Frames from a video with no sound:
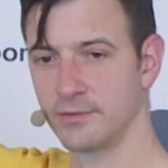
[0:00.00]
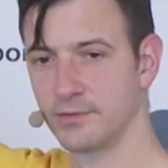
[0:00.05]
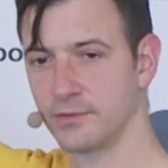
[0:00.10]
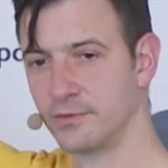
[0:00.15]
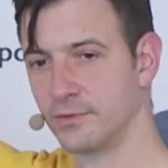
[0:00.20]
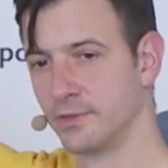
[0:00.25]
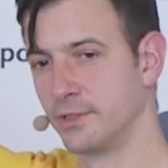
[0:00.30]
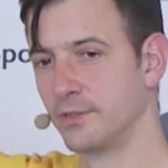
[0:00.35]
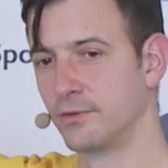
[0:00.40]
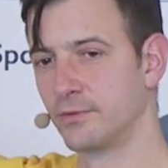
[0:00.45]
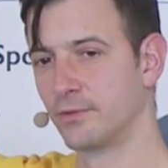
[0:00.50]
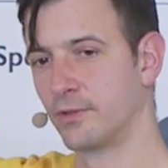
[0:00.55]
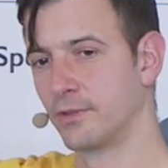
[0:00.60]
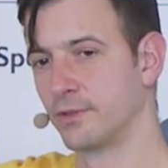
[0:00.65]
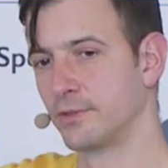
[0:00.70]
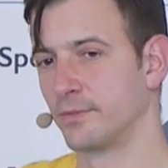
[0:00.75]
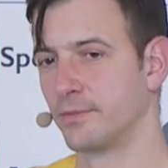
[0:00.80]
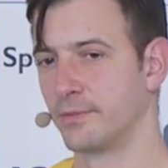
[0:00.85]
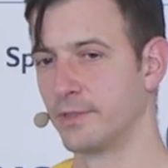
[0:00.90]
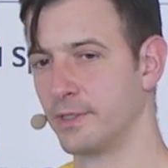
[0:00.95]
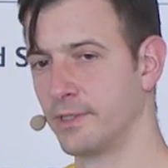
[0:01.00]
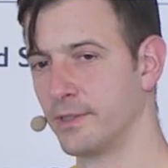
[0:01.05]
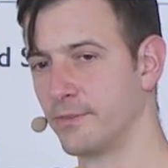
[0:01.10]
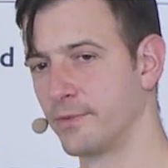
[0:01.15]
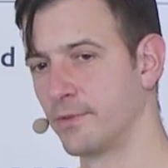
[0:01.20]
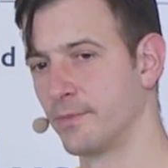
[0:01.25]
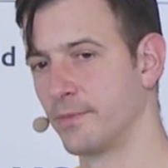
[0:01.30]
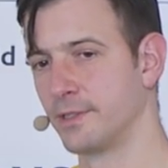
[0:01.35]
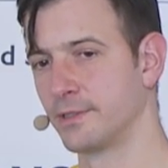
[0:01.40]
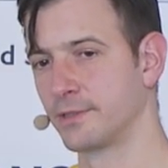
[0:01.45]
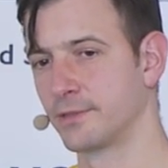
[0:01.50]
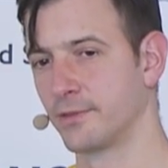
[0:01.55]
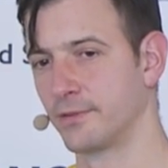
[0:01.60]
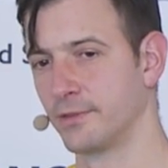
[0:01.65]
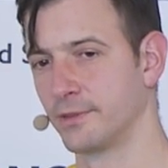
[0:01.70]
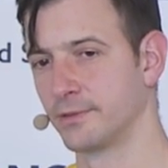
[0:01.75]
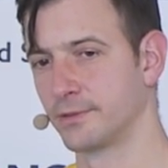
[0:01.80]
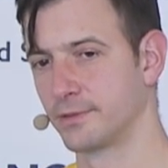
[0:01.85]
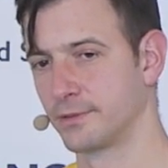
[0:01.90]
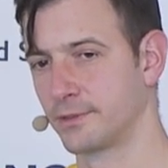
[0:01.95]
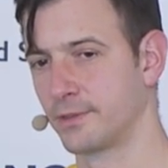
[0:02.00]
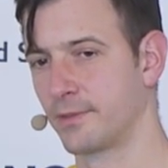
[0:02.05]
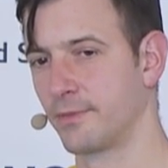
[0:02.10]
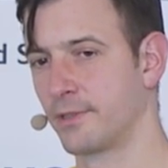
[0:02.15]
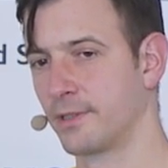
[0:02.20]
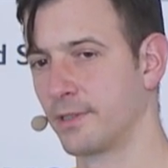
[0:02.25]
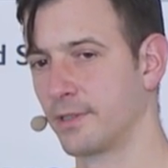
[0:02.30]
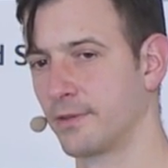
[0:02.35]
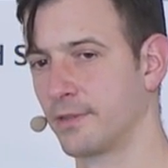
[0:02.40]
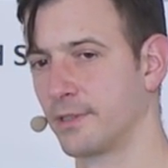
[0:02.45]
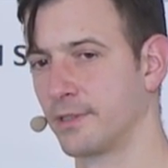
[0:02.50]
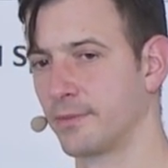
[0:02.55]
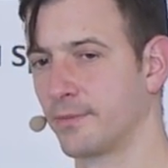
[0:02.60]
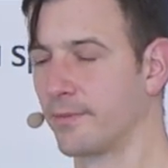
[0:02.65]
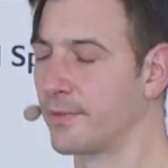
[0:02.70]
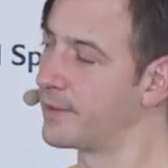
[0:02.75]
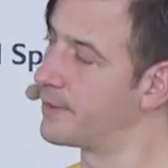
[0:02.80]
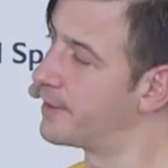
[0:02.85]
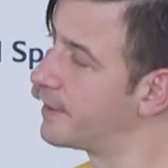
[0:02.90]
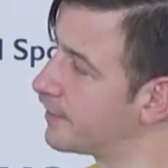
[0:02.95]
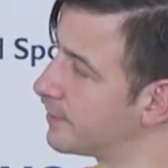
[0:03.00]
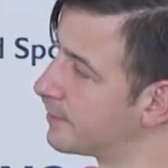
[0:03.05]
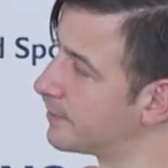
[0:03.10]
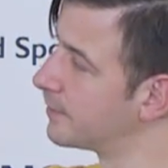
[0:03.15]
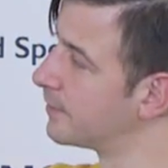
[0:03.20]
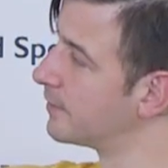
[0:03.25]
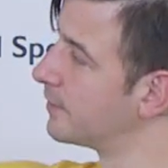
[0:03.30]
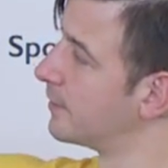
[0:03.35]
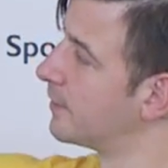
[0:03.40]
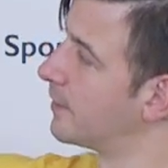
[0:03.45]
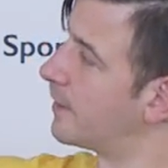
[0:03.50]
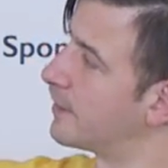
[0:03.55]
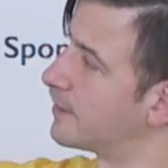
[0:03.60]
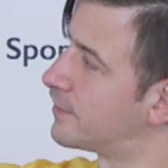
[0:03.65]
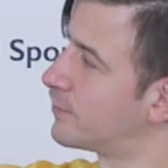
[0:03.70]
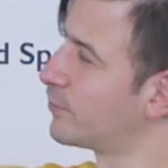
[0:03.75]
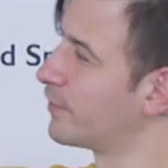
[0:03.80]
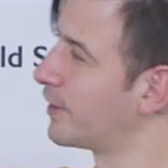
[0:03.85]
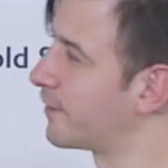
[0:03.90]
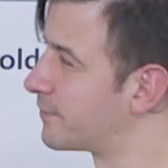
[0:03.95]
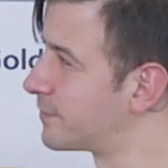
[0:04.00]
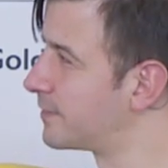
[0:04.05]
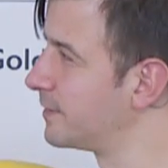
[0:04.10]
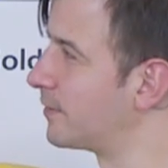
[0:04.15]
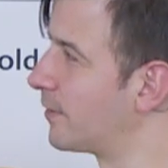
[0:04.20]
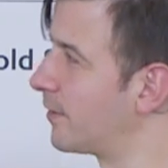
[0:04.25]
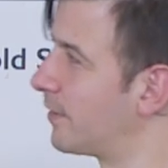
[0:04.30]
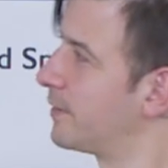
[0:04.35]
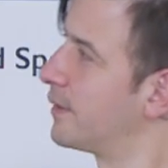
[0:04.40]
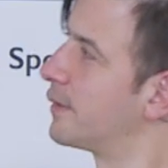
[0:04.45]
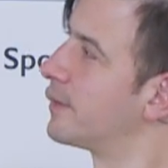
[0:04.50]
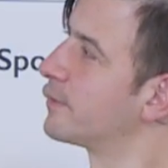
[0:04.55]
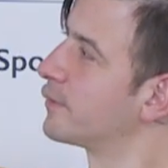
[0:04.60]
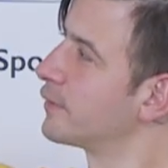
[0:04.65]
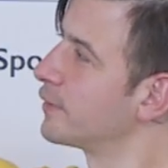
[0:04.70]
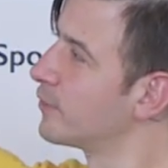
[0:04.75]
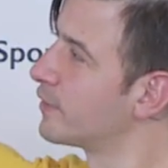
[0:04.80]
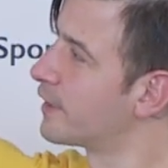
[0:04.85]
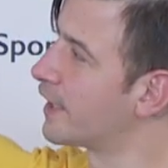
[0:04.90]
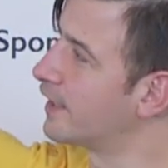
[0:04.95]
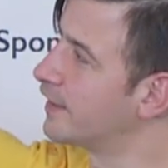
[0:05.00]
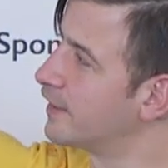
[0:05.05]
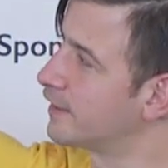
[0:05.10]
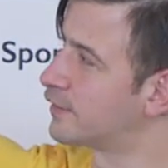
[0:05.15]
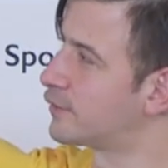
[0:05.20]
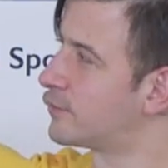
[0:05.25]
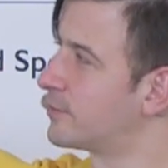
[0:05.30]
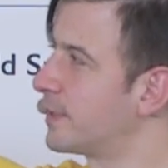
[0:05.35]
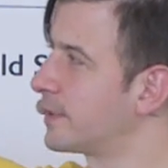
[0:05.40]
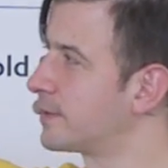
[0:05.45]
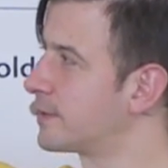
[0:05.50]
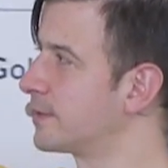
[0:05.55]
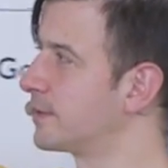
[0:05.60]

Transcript: you, you draw a dom um, domain story, something like that. And then, as we have seen earlier, you can extract